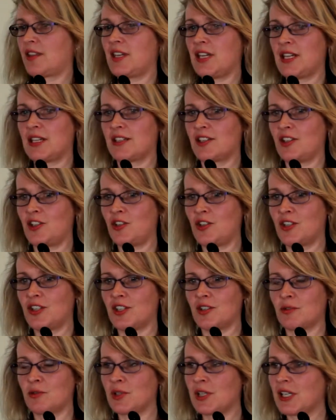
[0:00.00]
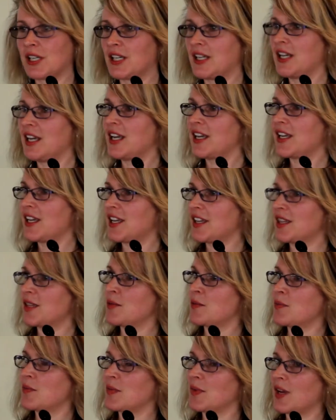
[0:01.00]
things that used to really get
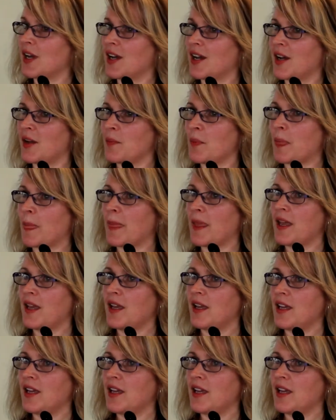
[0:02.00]
them